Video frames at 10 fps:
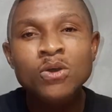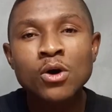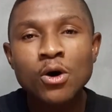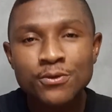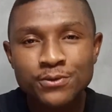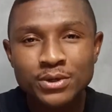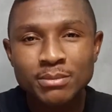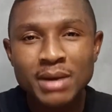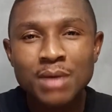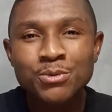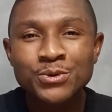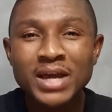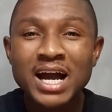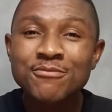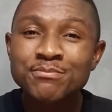All through the Bible, we
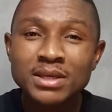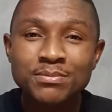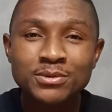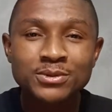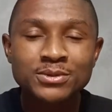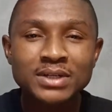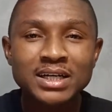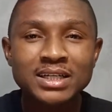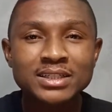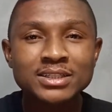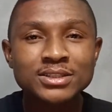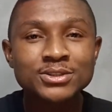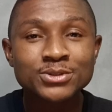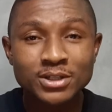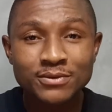have people and
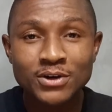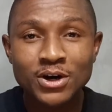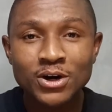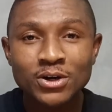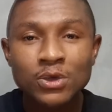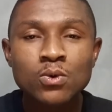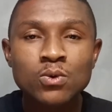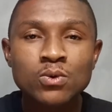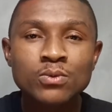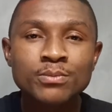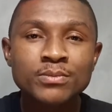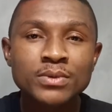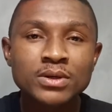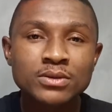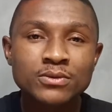children of God whom,
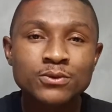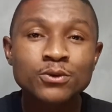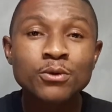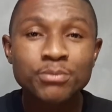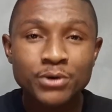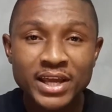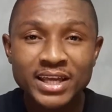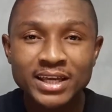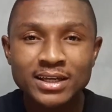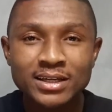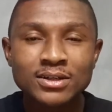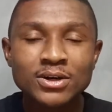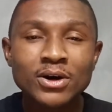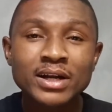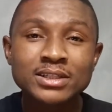through praying,
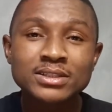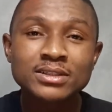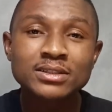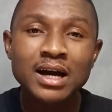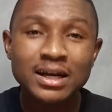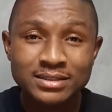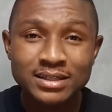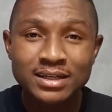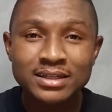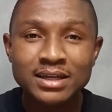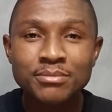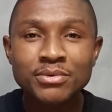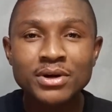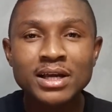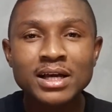God has answered their
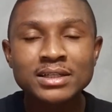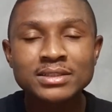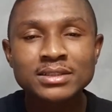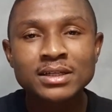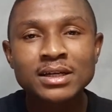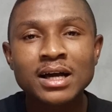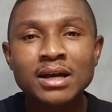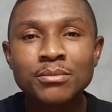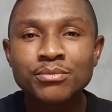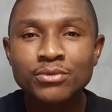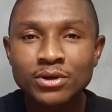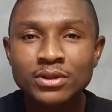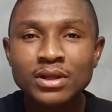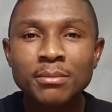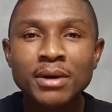prayers and
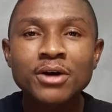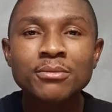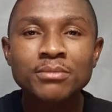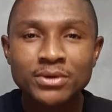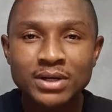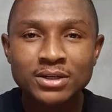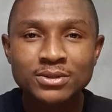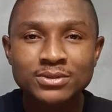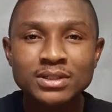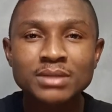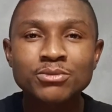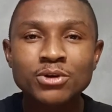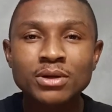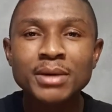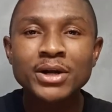brought about miracles and
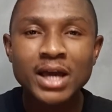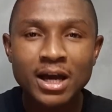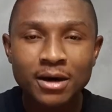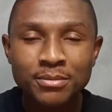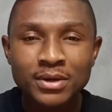brought about help.